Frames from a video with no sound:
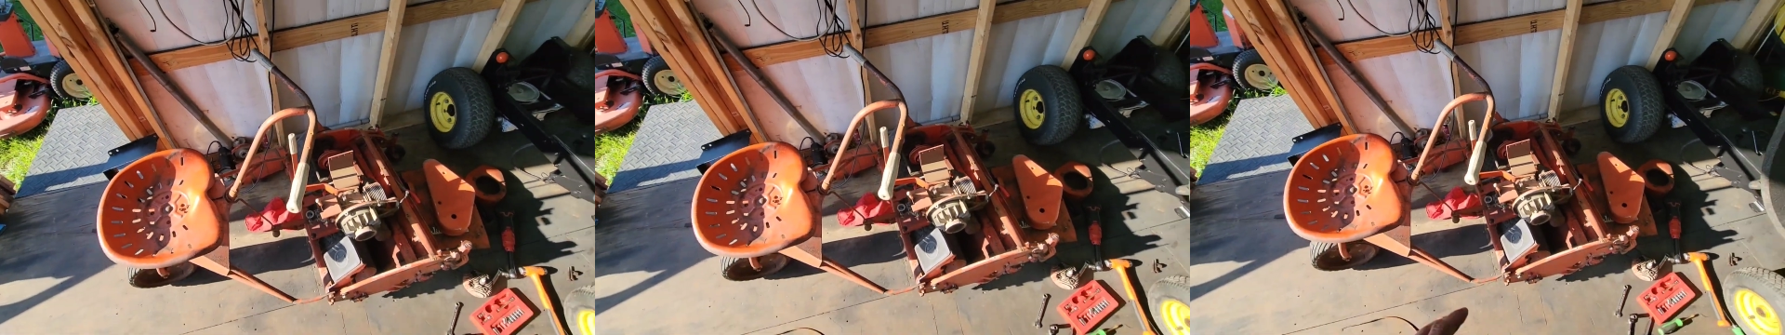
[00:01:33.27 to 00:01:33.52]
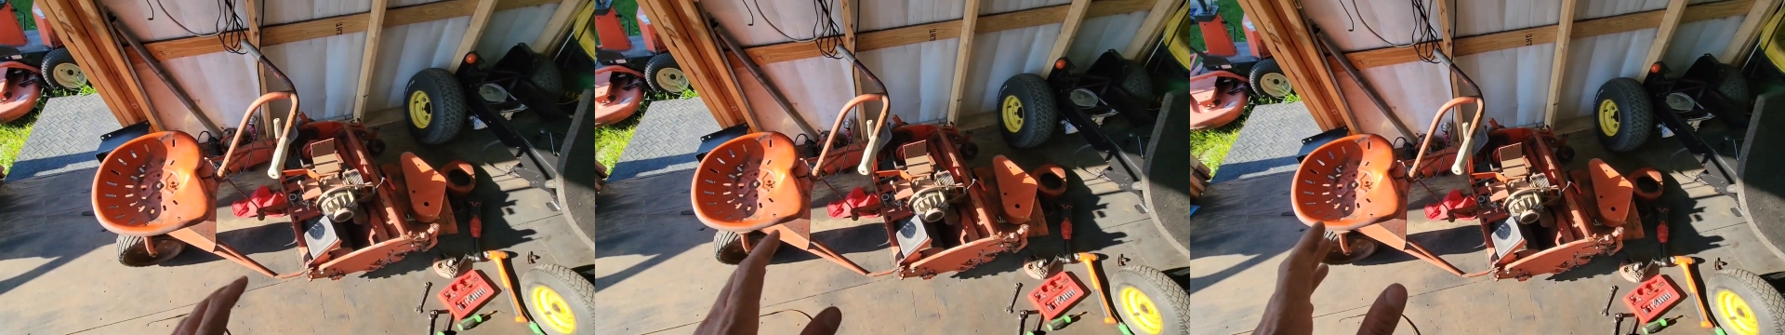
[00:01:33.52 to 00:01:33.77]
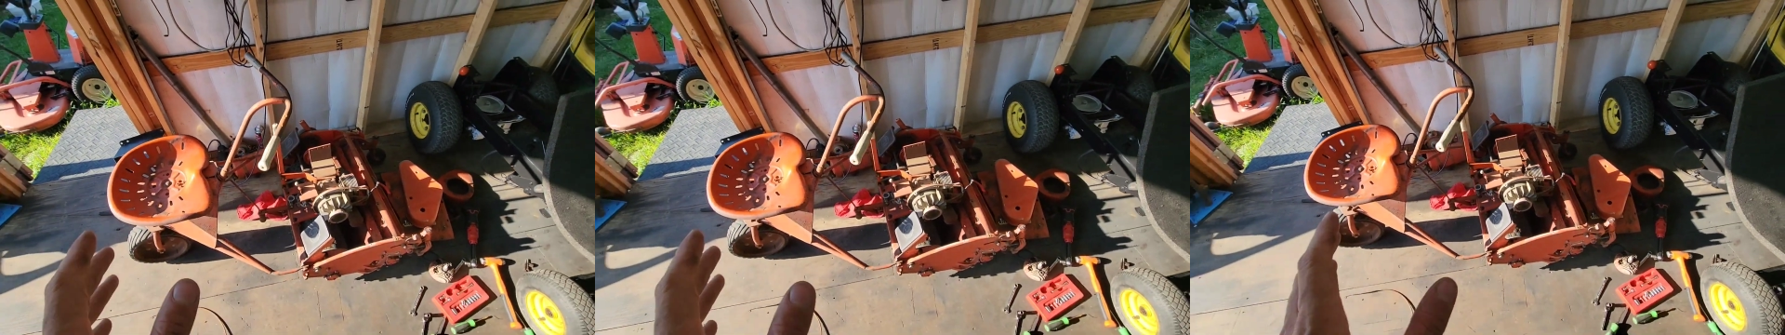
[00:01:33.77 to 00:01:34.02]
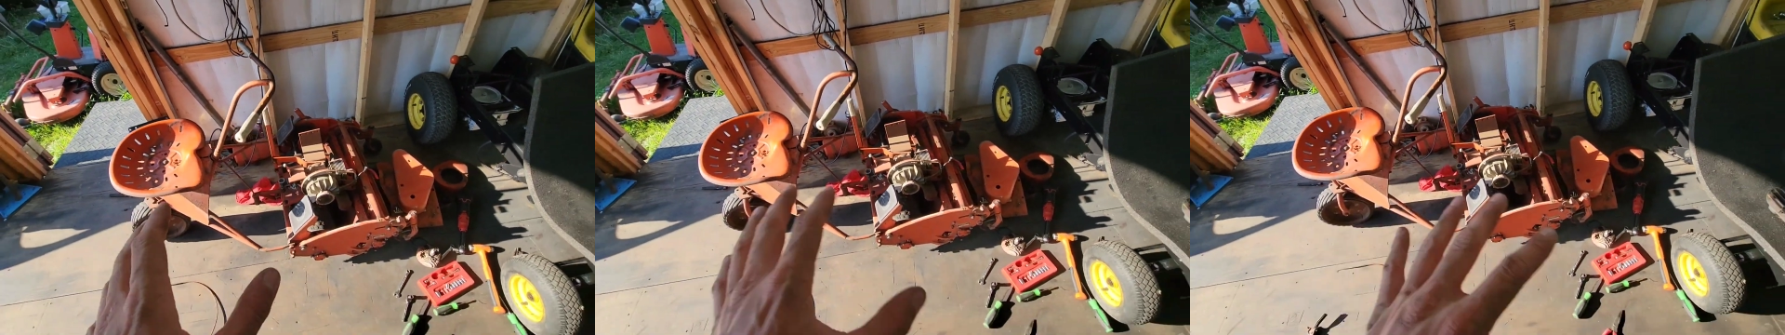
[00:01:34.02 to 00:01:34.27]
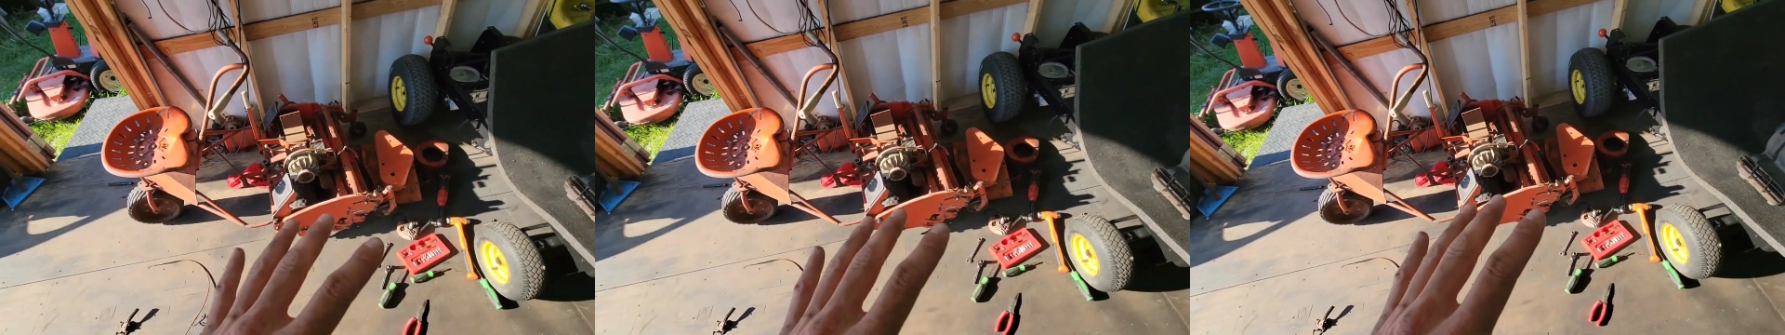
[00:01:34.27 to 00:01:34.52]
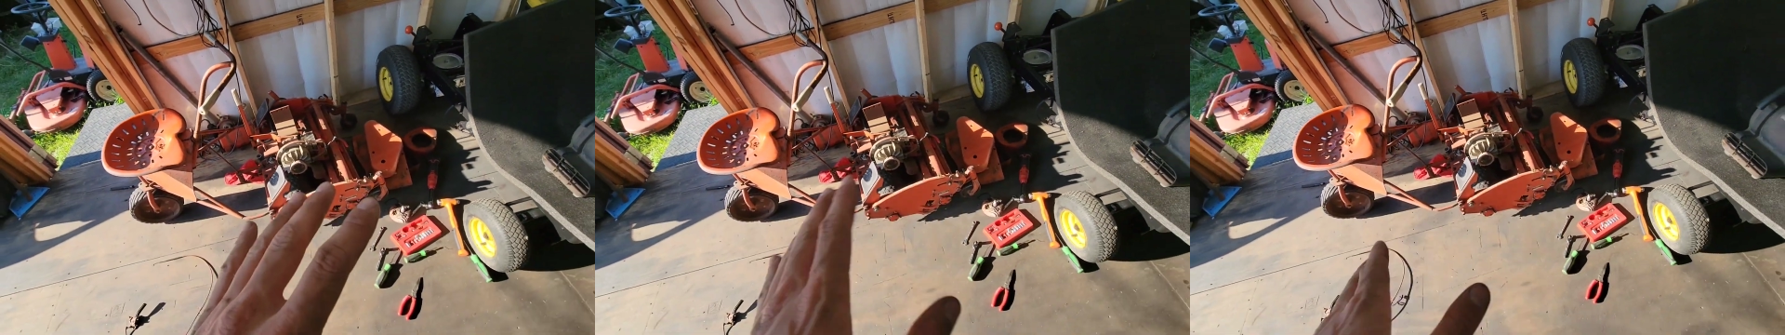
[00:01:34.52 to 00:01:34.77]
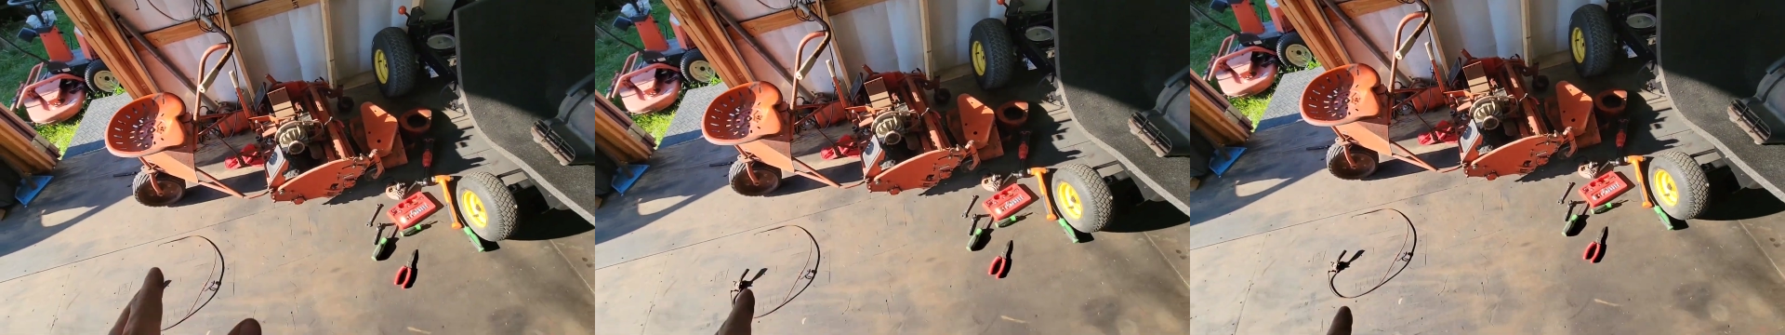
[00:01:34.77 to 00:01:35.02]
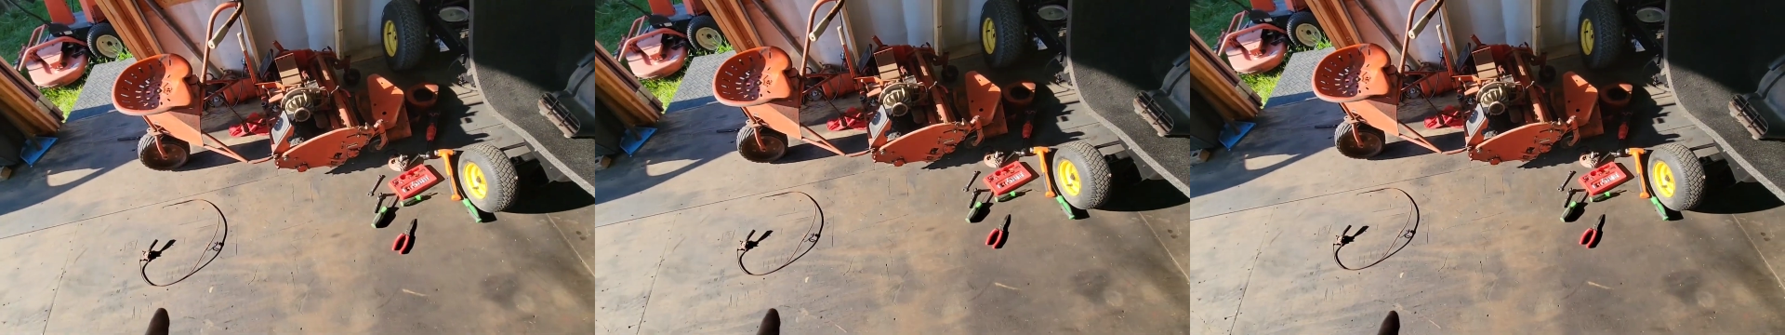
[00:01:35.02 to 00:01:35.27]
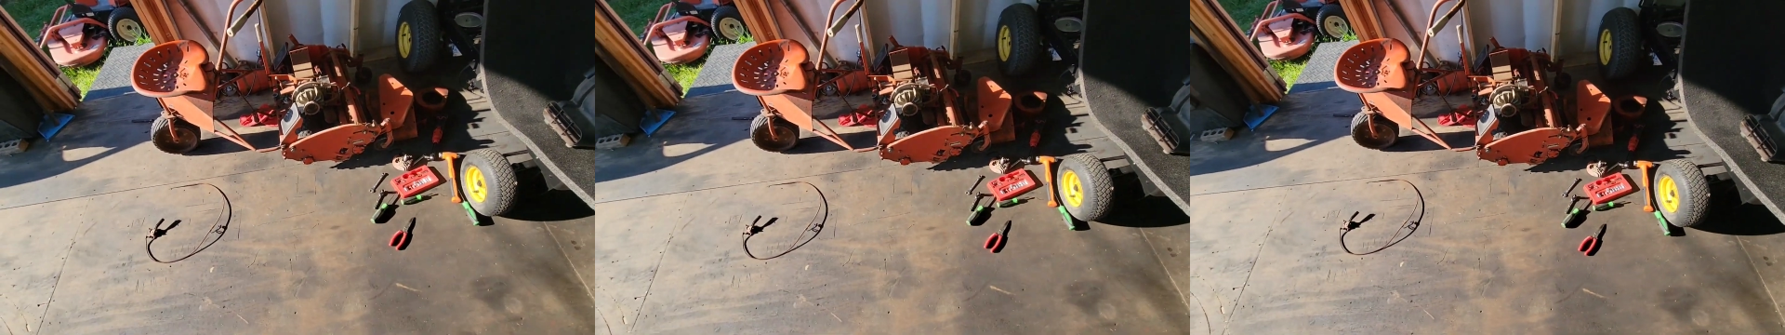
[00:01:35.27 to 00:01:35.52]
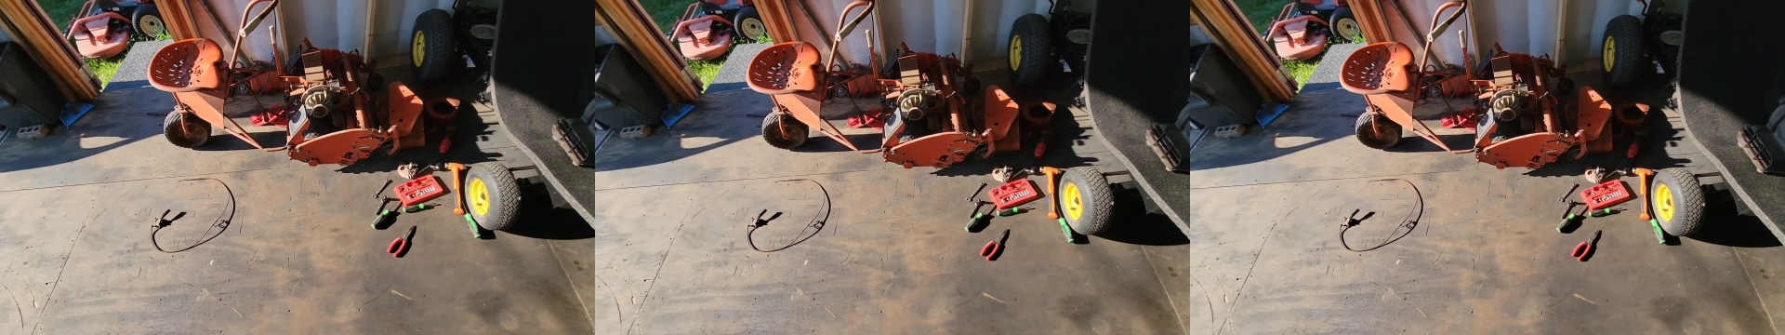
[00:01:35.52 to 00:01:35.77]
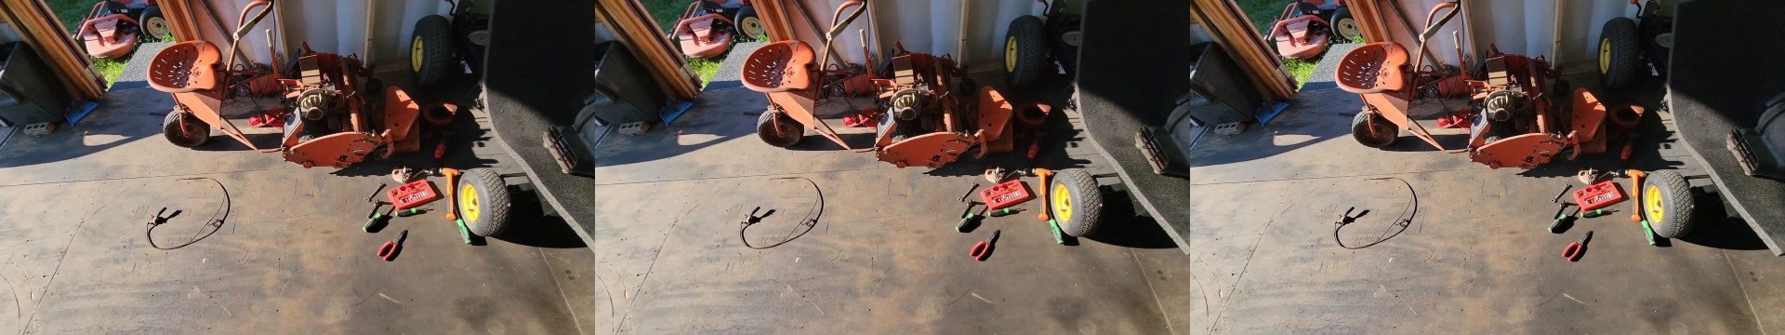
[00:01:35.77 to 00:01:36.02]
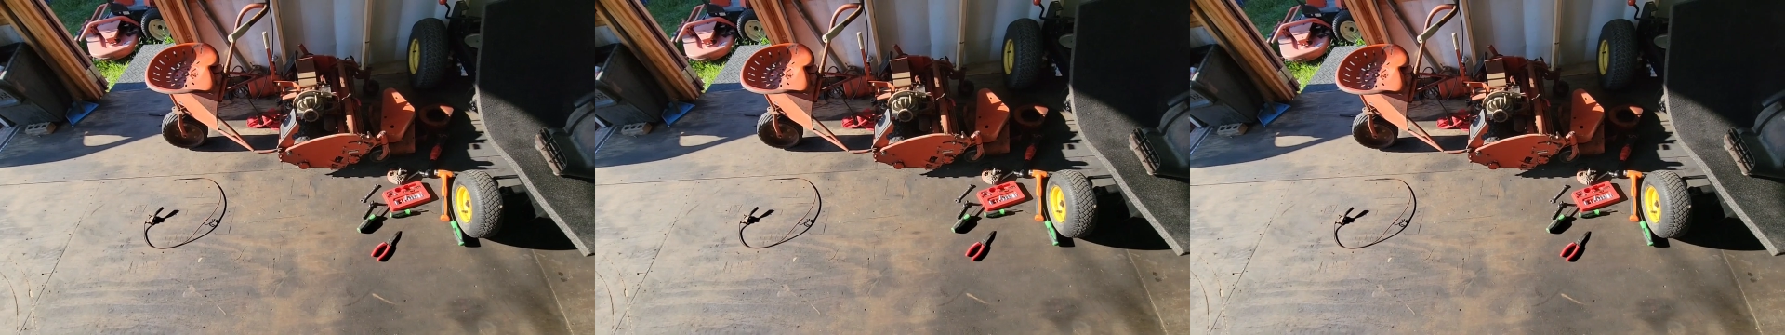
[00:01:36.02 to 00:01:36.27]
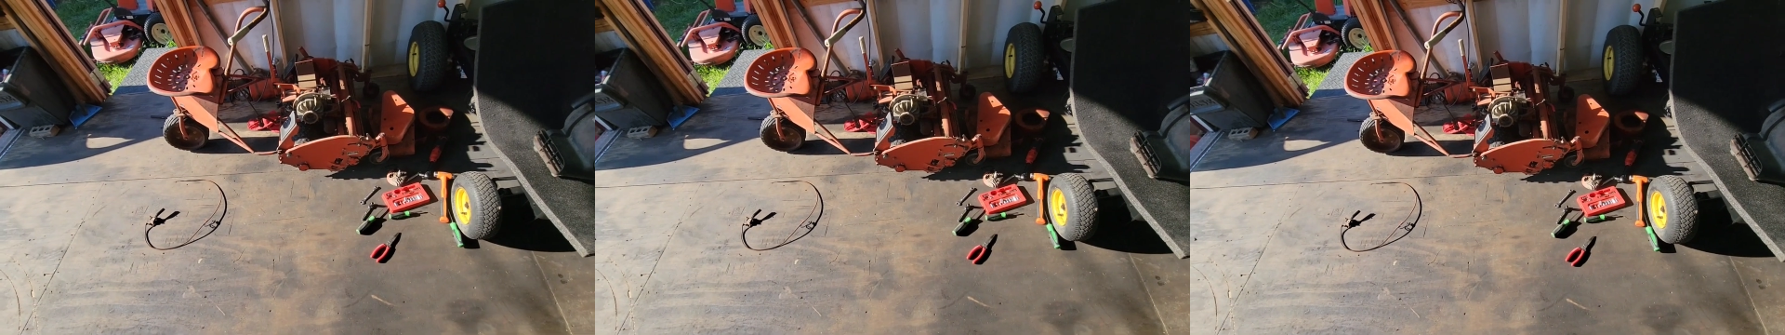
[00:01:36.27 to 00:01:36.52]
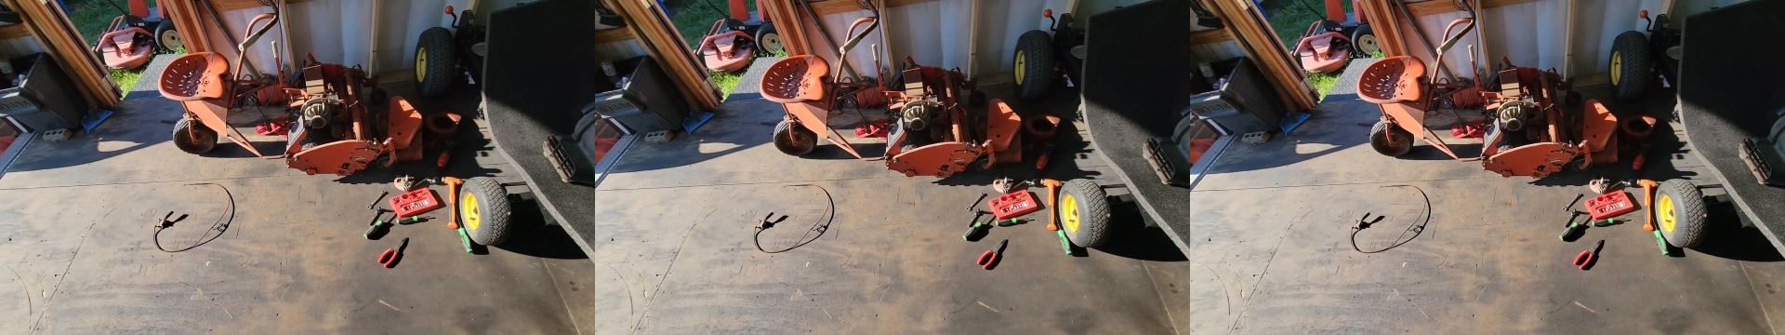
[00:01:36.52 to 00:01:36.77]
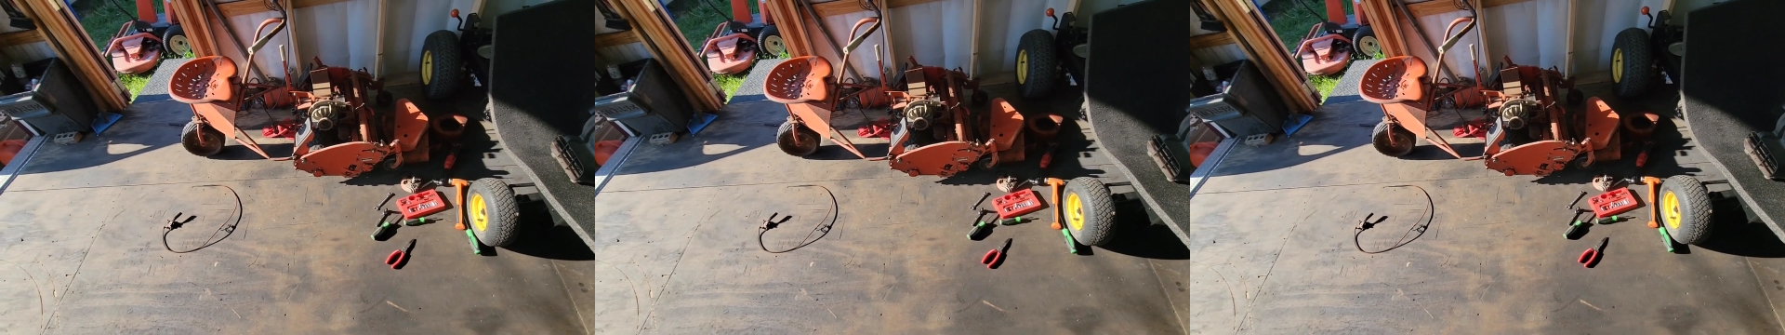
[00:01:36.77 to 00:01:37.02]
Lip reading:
[unreadable: no face in view]